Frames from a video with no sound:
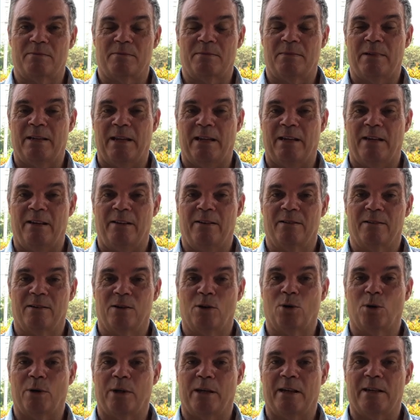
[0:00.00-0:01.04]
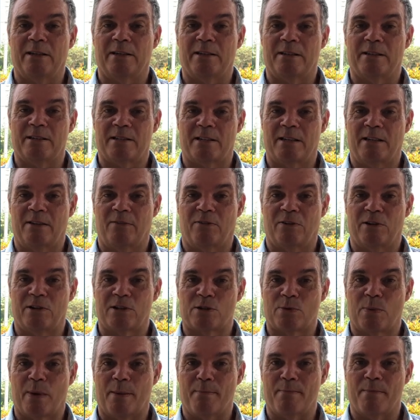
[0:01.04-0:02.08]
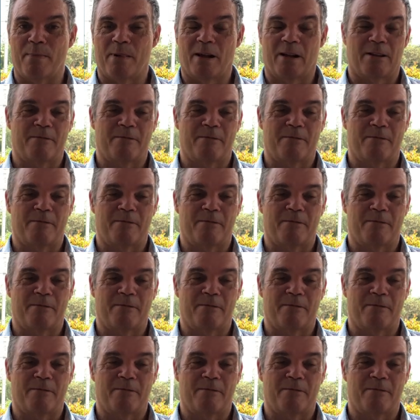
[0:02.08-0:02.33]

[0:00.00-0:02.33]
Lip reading: nearly going into the sea for a swim.